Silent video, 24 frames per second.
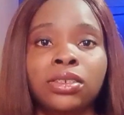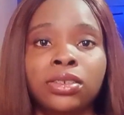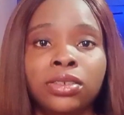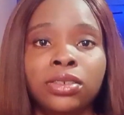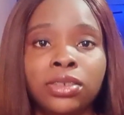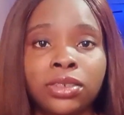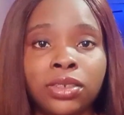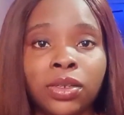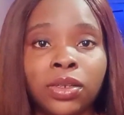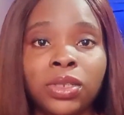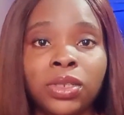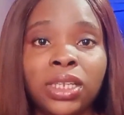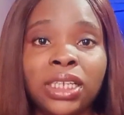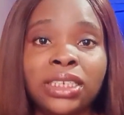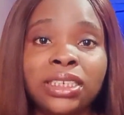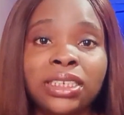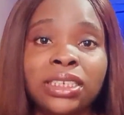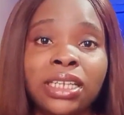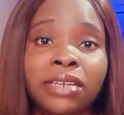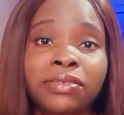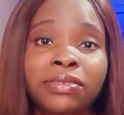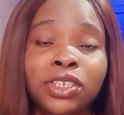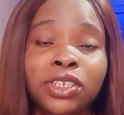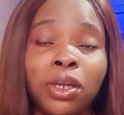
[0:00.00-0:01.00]
So
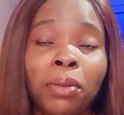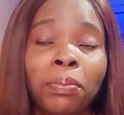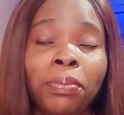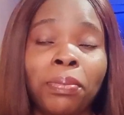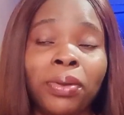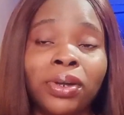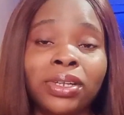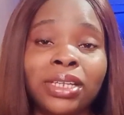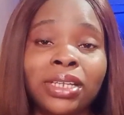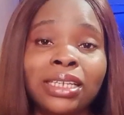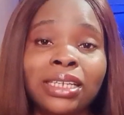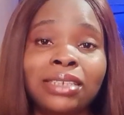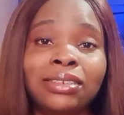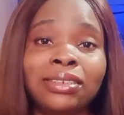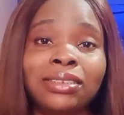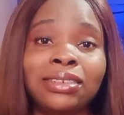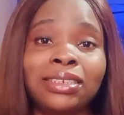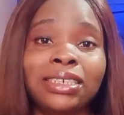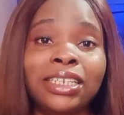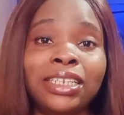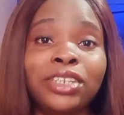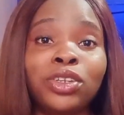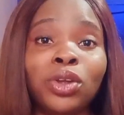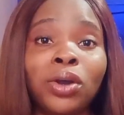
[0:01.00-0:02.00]
this gives your
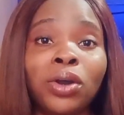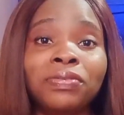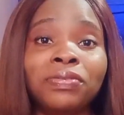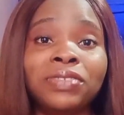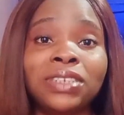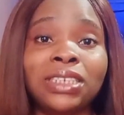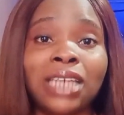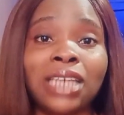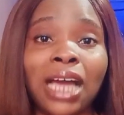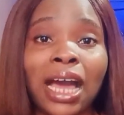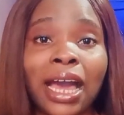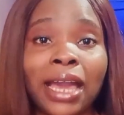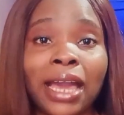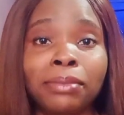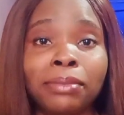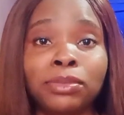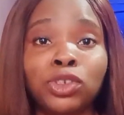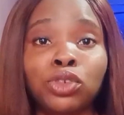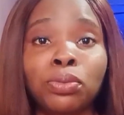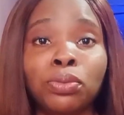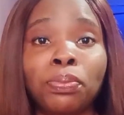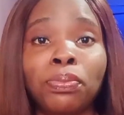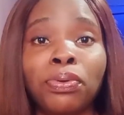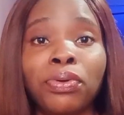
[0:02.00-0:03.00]
body enough
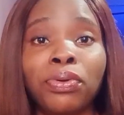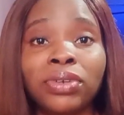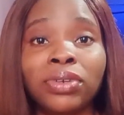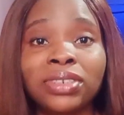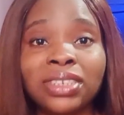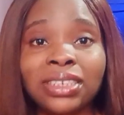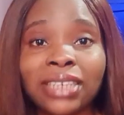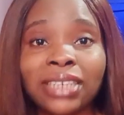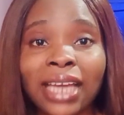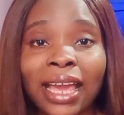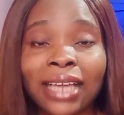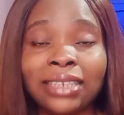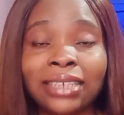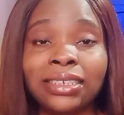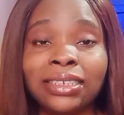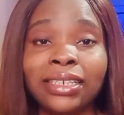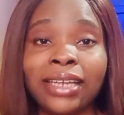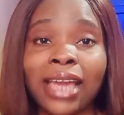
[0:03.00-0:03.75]
time to process